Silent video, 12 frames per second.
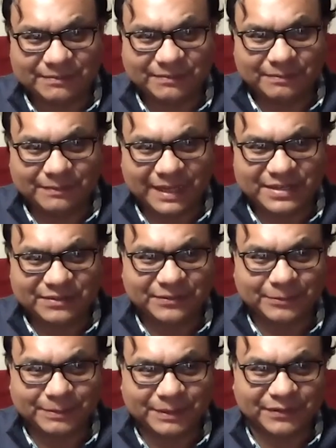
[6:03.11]
major
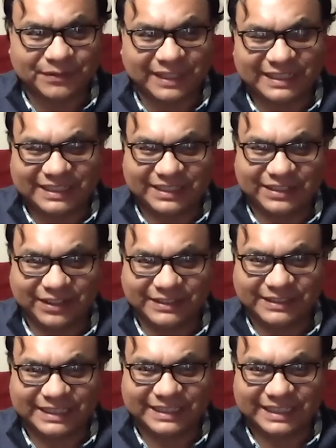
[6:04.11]
form of writing
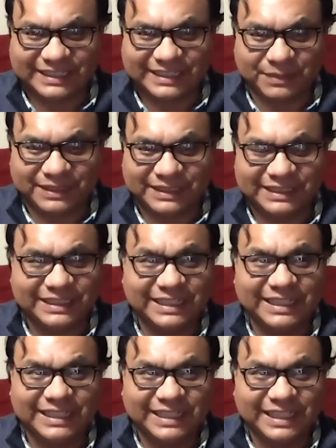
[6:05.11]
technology
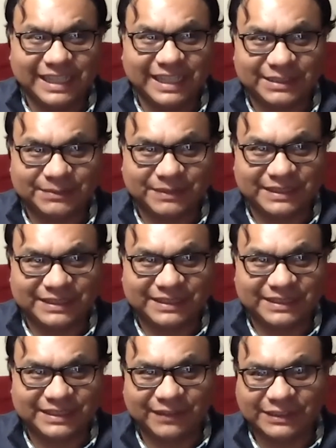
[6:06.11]
has been
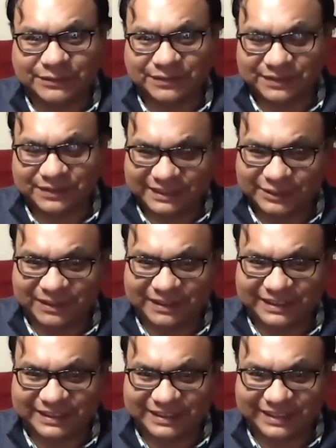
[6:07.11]
developed for syllabary.
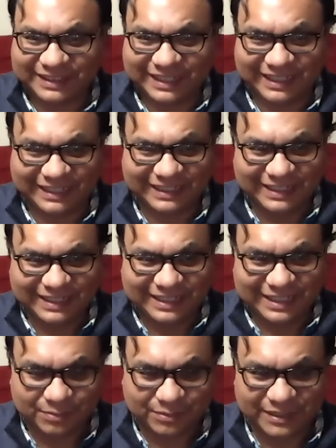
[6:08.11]
So you got
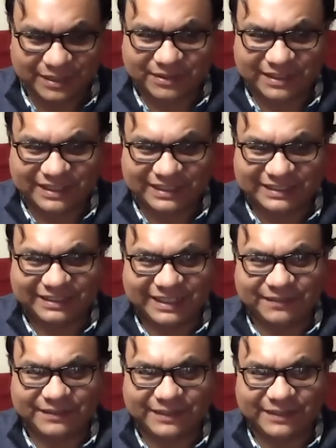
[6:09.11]
a printing press, then you
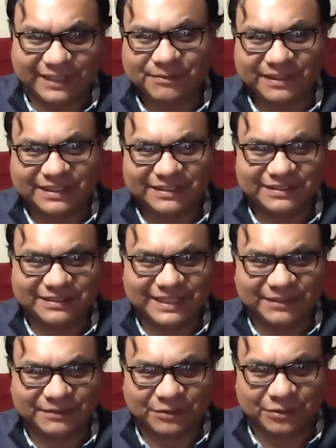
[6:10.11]
have typewriters, and you
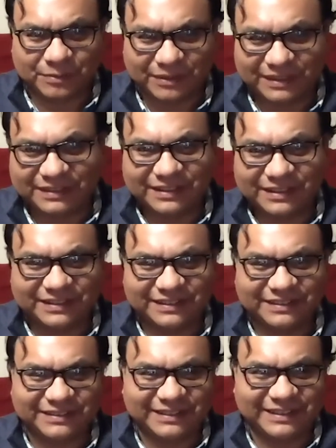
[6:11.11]
have word
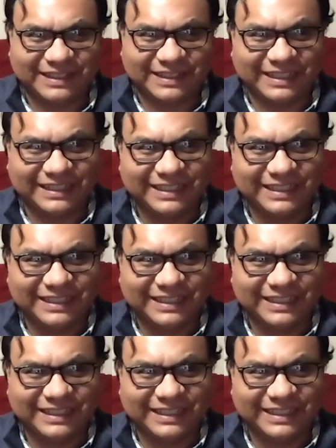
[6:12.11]
processors, and you got